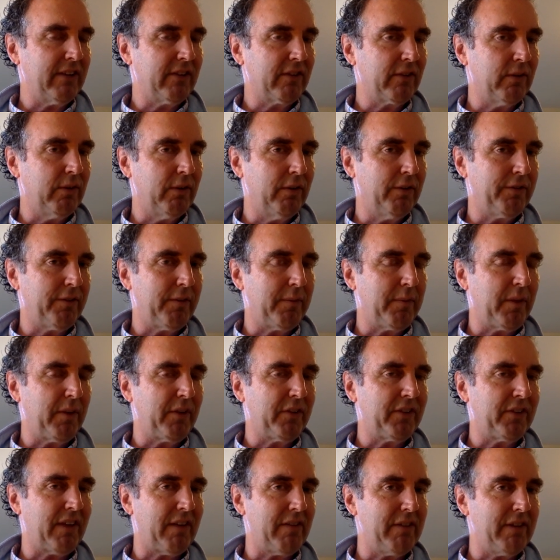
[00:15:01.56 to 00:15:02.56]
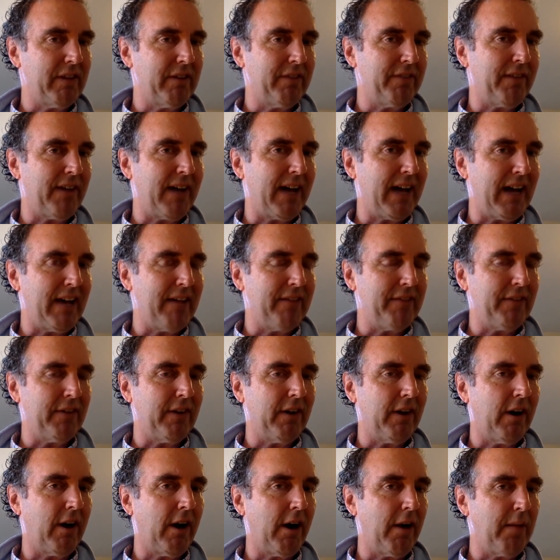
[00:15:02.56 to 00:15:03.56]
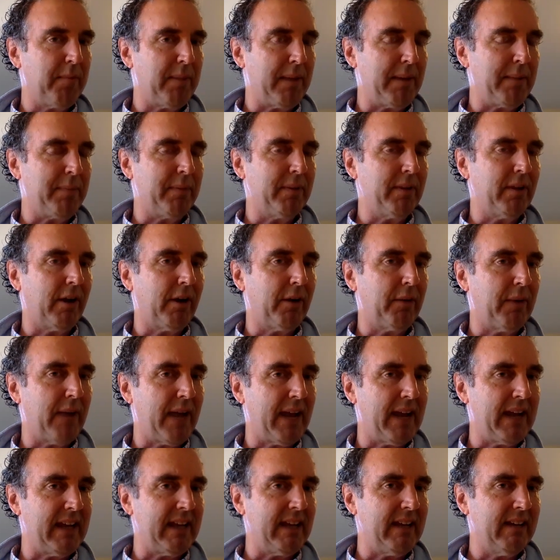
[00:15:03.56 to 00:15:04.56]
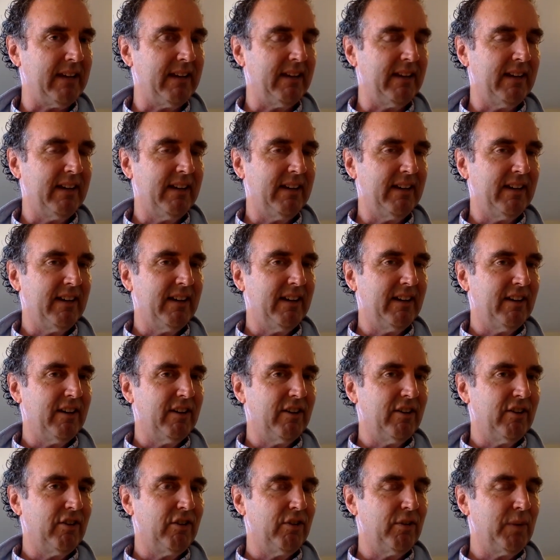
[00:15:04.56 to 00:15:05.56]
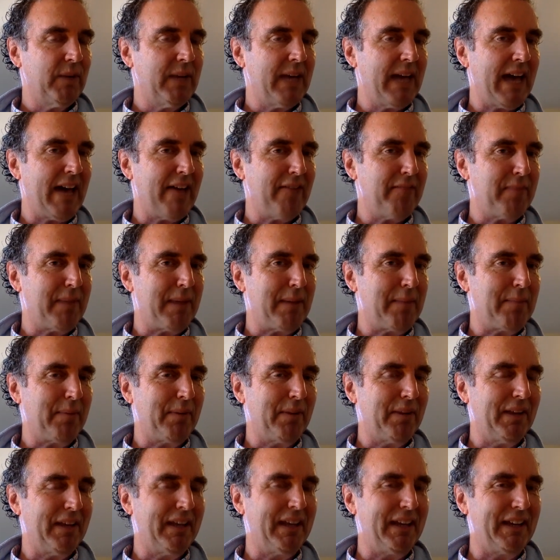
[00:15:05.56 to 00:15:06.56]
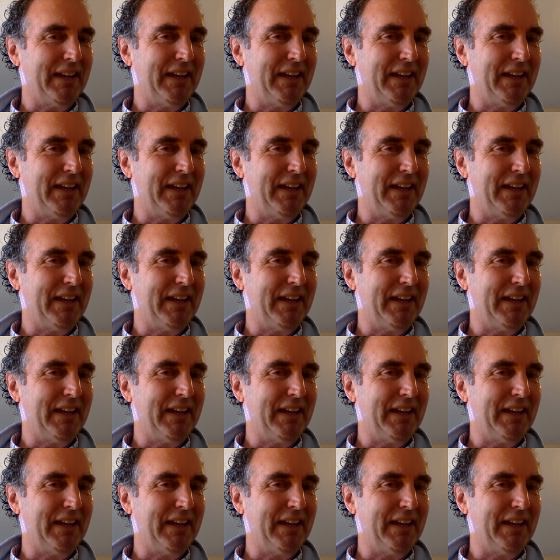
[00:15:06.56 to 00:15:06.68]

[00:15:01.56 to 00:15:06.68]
and School from those 75 are people already? Do we have people